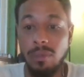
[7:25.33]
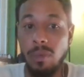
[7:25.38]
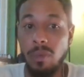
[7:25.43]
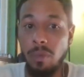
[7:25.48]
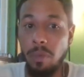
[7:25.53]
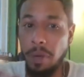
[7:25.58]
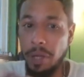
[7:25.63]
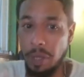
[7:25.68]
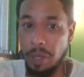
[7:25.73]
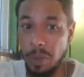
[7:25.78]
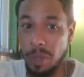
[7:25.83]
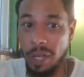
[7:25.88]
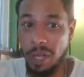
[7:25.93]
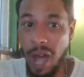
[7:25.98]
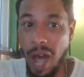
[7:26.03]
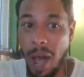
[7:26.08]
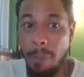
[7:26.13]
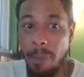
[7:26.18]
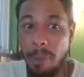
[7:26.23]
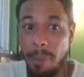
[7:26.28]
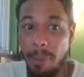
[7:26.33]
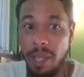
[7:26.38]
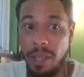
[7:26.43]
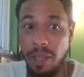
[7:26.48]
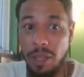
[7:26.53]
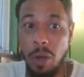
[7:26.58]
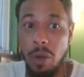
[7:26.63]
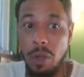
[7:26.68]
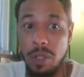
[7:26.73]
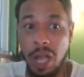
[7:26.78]
when you complement
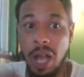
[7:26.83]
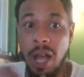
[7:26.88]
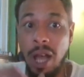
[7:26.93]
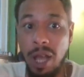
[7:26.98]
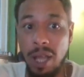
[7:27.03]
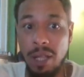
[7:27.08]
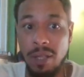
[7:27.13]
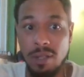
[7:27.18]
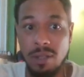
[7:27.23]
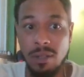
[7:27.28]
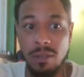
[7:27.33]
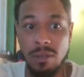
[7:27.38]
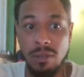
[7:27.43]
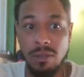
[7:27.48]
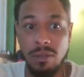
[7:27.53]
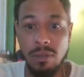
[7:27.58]
those odds